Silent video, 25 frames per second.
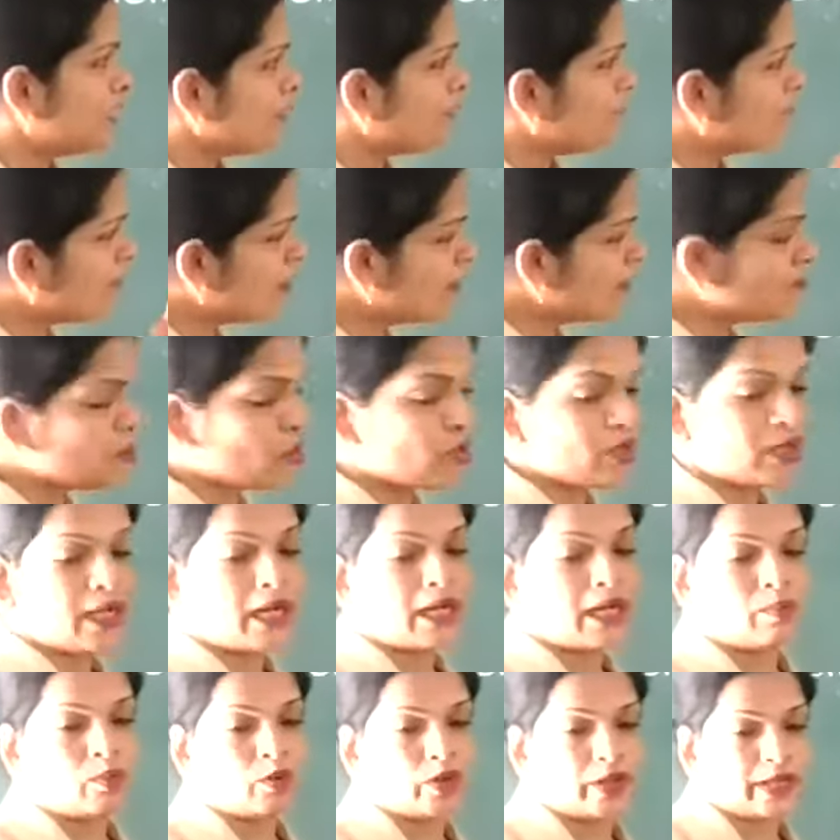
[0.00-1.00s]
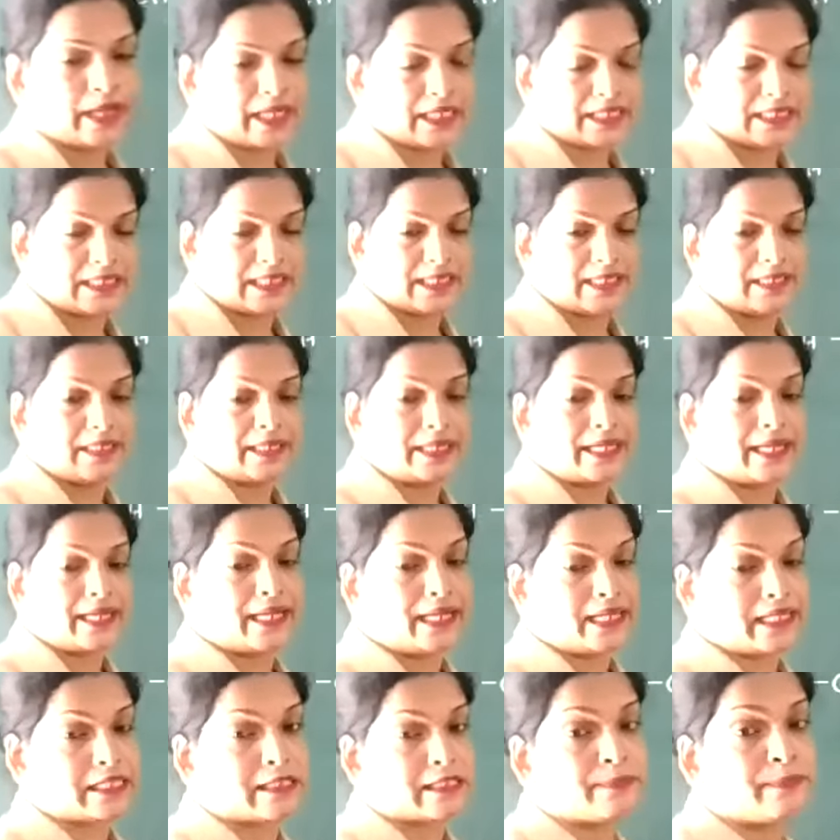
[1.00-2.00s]
One more carbocation, that
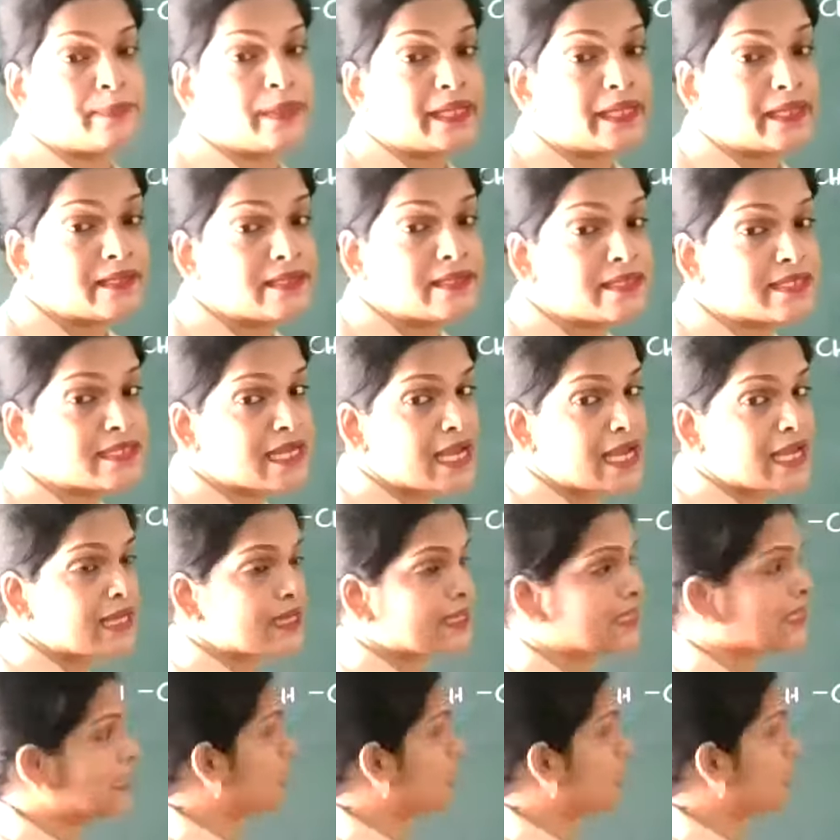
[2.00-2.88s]
is benzyl